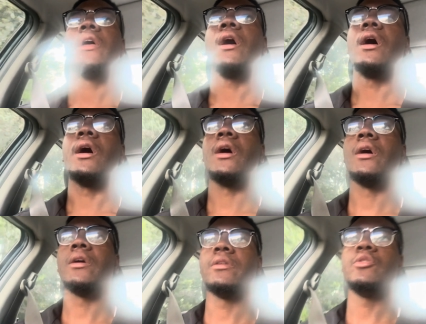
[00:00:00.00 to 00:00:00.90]

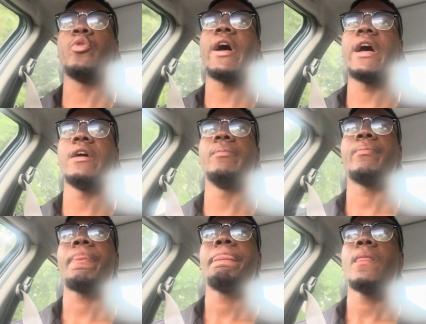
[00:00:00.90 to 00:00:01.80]
uh, you had
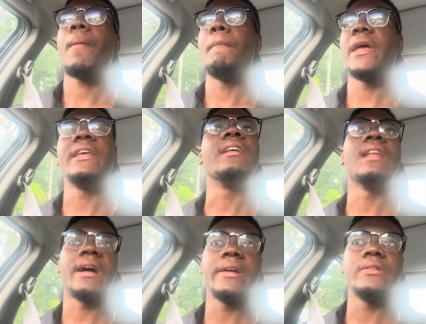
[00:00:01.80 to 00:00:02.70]
many
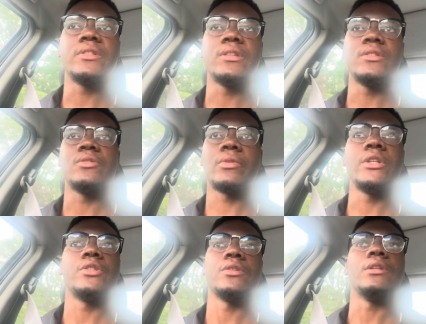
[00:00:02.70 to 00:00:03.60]
alliances
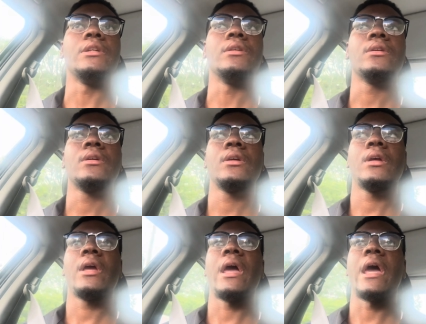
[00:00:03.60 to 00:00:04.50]
racially.
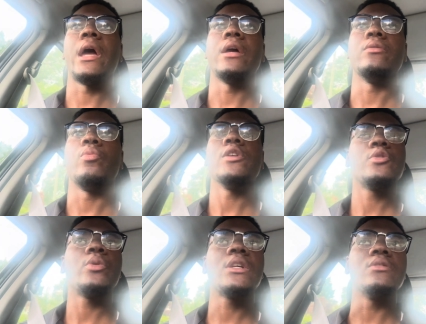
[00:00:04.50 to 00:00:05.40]
And once
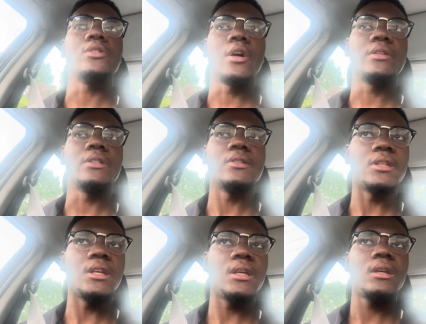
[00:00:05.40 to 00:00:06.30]
we can start to
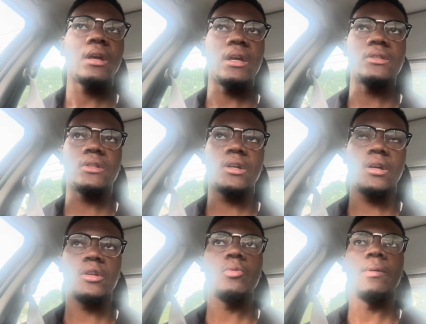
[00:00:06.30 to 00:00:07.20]
see as
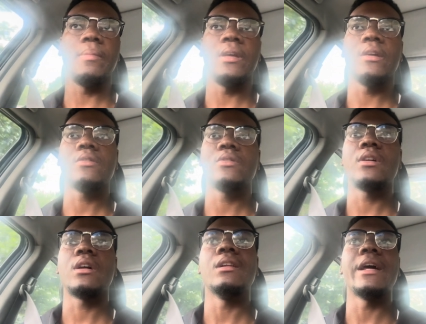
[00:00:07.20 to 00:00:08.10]
uh, human beings the
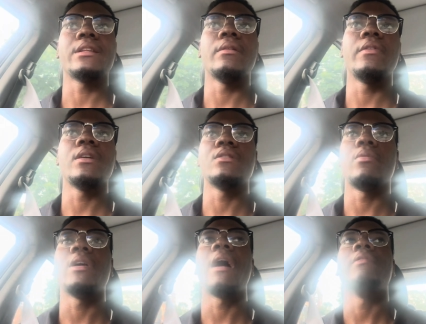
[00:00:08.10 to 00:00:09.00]
collective things that
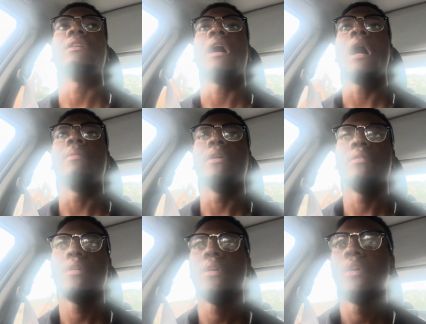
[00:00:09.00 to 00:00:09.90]
we have in
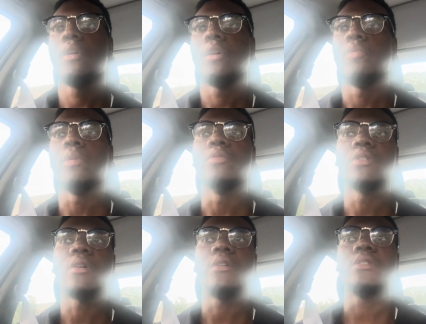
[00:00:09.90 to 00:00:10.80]
common, we will
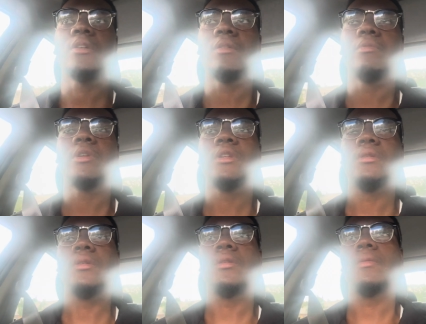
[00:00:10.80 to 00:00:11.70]
start to
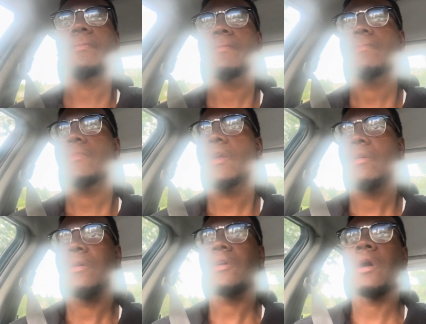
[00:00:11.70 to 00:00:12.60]
really
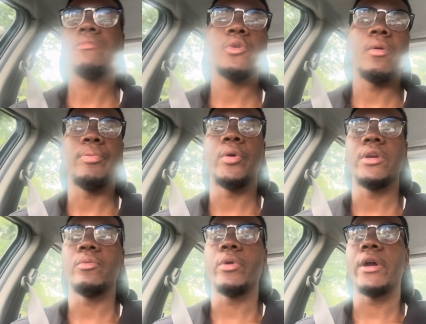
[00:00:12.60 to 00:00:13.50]
come to a
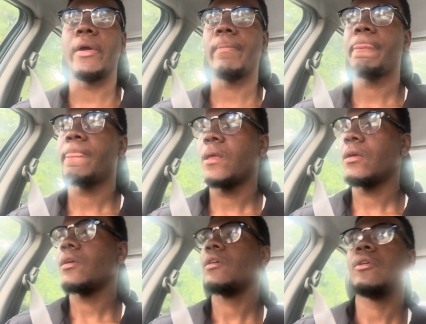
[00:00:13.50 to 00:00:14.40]
point where
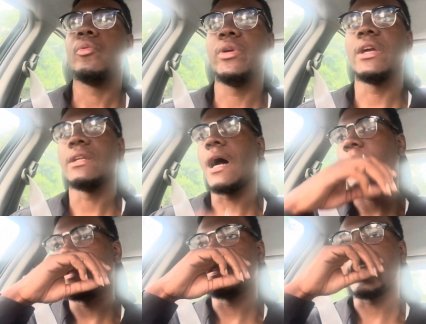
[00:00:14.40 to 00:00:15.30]
we acknowledge